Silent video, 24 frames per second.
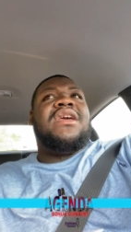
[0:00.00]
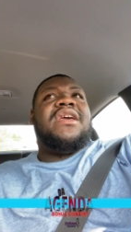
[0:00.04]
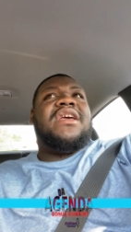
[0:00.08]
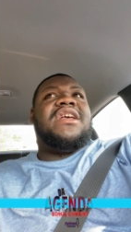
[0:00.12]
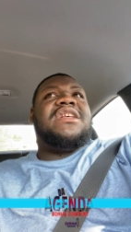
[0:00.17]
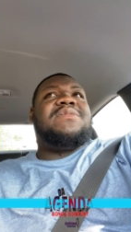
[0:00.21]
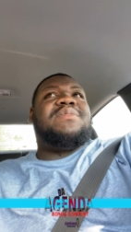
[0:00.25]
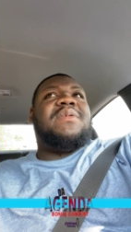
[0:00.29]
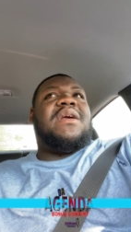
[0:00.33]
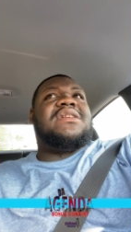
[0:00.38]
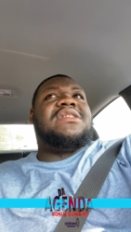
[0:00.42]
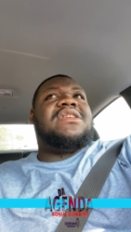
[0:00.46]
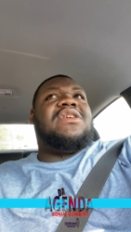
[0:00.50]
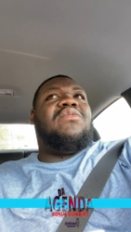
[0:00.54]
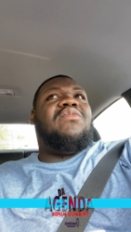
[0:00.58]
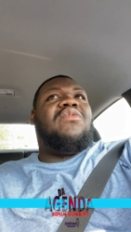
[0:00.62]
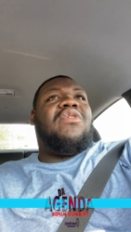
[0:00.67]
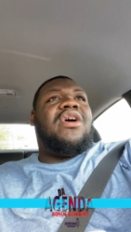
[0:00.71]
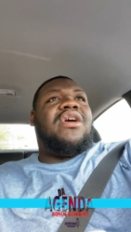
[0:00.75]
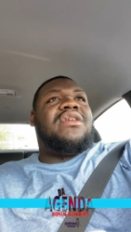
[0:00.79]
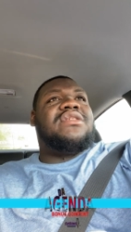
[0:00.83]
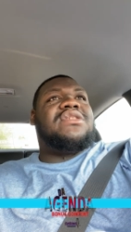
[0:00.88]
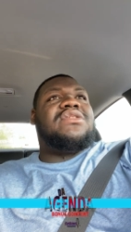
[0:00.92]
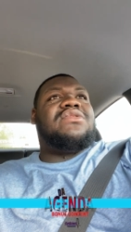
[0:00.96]
especially
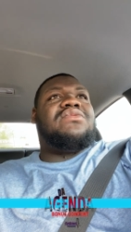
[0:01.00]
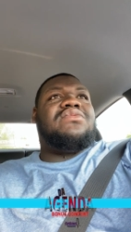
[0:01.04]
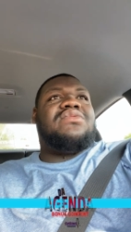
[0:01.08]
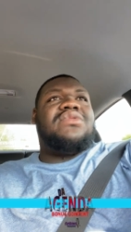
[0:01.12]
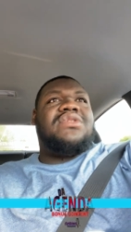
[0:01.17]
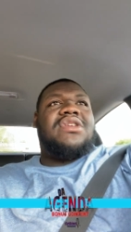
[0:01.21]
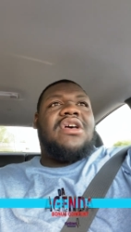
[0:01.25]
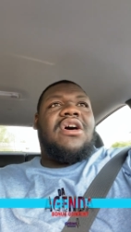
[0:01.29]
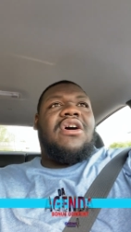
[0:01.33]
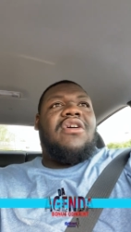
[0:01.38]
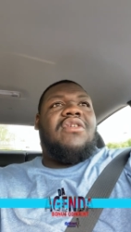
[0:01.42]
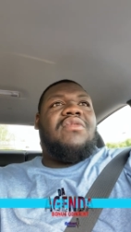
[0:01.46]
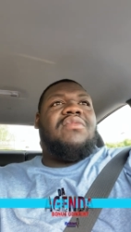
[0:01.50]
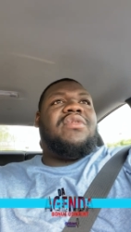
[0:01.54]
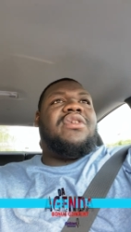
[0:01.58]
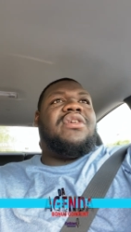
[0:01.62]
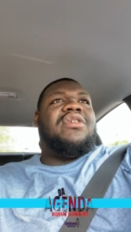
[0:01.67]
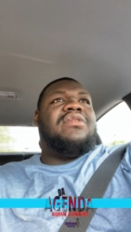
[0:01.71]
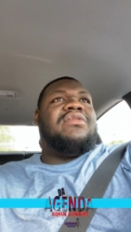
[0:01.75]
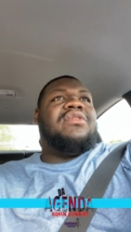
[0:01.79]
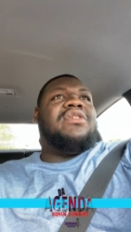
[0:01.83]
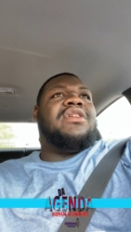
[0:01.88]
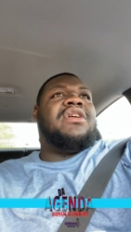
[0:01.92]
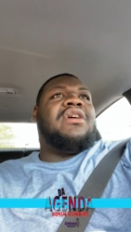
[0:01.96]
ones who's,
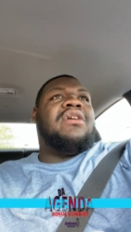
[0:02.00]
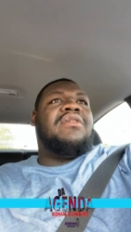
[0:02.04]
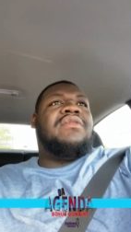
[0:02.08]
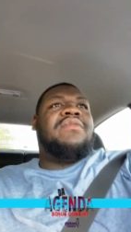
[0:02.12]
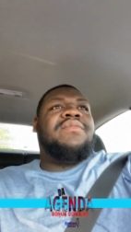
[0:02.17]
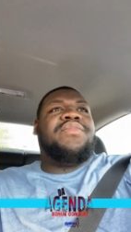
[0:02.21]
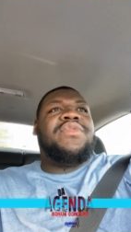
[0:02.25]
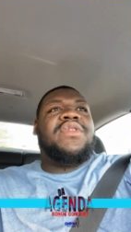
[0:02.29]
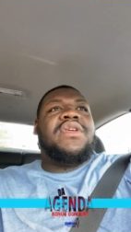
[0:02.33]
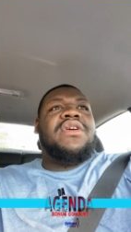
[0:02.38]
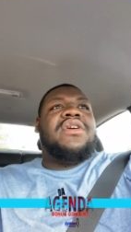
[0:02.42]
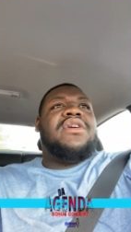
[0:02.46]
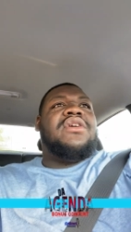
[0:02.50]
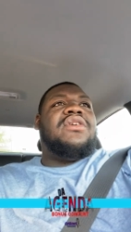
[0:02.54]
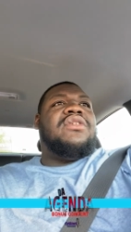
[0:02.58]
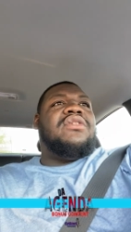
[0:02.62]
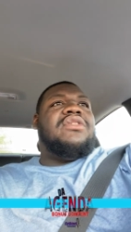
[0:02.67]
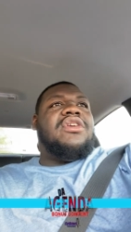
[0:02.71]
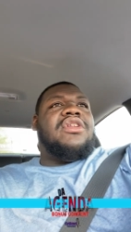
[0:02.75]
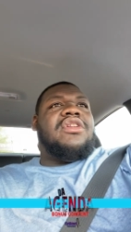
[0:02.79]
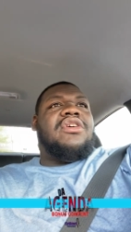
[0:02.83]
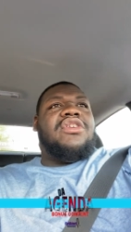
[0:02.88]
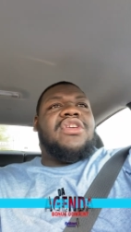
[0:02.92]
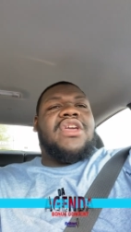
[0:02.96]

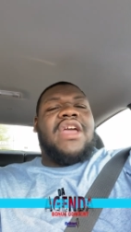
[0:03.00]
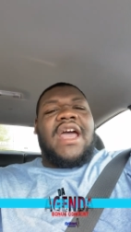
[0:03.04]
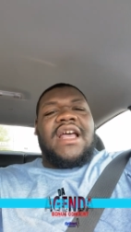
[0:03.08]
you